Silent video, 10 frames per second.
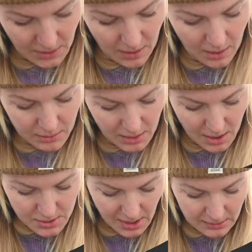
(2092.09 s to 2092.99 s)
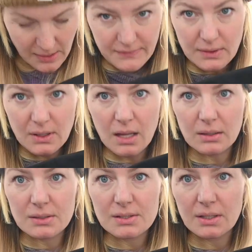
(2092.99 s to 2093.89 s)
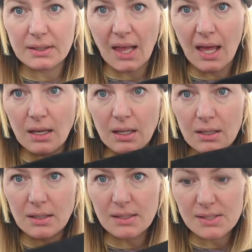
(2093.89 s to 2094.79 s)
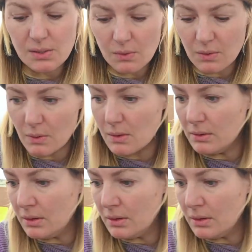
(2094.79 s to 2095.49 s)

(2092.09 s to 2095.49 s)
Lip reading: Oh gosh, I love their colors. Look at that. It's so cool.